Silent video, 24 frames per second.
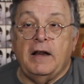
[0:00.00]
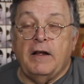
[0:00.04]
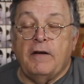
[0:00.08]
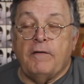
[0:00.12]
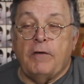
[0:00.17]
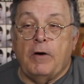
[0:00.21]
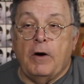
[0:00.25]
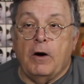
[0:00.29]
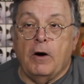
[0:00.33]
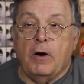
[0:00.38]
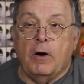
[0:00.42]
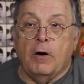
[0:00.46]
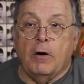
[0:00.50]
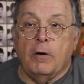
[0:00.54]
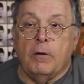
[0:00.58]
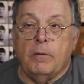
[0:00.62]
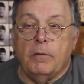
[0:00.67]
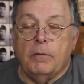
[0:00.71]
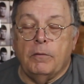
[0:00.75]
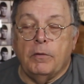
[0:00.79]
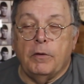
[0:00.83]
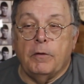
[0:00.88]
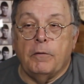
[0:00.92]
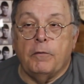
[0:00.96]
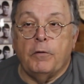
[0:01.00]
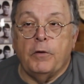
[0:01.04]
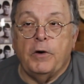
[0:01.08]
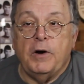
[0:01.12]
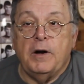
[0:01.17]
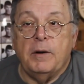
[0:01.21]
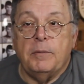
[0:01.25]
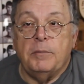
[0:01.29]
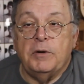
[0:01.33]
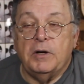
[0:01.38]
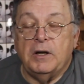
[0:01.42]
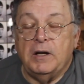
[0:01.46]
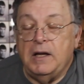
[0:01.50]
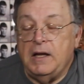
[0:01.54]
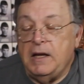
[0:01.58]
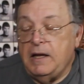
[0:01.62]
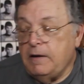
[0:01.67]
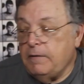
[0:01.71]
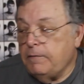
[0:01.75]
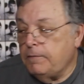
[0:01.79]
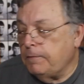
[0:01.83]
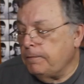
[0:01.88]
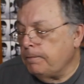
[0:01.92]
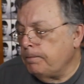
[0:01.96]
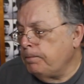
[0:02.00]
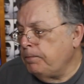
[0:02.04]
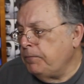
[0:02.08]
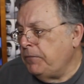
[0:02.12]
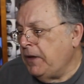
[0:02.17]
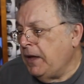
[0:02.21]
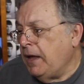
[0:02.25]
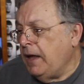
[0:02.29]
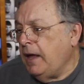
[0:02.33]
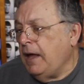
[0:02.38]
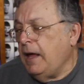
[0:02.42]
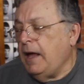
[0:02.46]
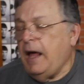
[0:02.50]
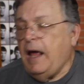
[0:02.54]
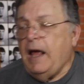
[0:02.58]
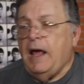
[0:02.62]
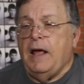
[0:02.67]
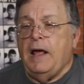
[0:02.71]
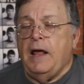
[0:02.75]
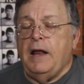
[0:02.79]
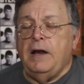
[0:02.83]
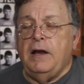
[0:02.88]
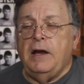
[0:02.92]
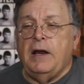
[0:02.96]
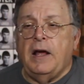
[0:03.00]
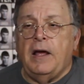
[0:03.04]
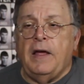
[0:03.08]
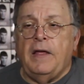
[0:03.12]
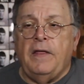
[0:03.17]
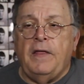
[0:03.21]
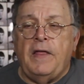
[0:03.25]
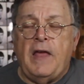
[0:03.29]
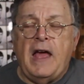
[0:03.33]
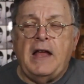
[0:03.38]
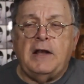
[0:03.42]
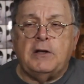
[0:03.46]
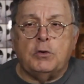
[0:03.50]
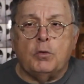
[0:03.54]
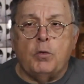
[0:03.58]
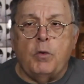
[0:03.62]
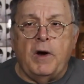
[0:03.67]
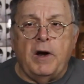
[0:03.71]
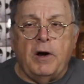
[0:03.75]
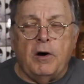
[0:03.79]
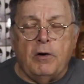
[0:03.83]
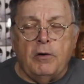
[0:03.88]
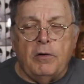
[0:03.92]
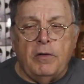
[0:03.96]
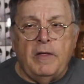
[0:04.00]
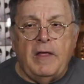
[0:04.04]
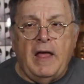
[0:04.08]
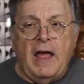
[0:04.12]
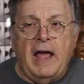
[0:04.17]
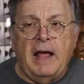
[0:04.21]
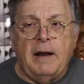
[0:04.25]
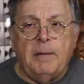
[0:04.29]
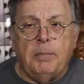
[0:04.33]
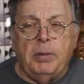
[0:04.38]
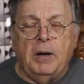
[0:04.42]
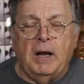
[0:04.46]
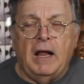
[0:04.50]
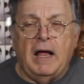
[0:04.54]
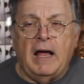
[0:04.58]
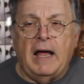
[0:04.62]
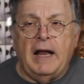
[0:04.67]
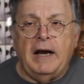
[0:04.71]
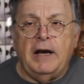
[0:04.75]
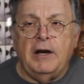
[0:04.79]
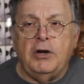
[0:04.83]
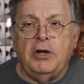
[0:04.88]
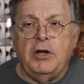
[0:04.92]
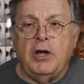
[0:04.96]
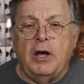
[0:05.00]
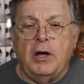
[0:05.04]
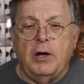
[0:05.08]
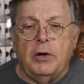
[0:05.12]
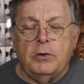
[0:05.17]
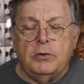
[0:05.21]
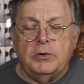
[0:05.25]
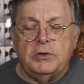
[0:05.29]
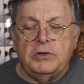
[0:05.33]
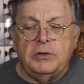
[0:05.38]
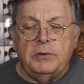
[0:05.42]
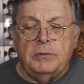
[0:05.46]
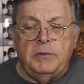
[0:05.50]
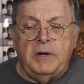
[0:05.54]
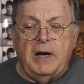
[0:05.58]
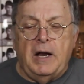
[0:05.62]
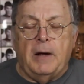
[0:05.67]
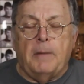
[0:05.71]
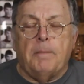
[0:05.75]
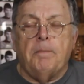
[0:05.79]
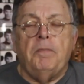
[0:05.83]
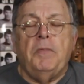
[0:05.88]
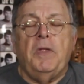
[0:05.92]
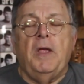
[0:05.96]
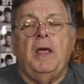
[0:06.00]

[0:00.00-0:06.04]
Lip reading: give her the freedom to leave. And that's where that plot goes. Now,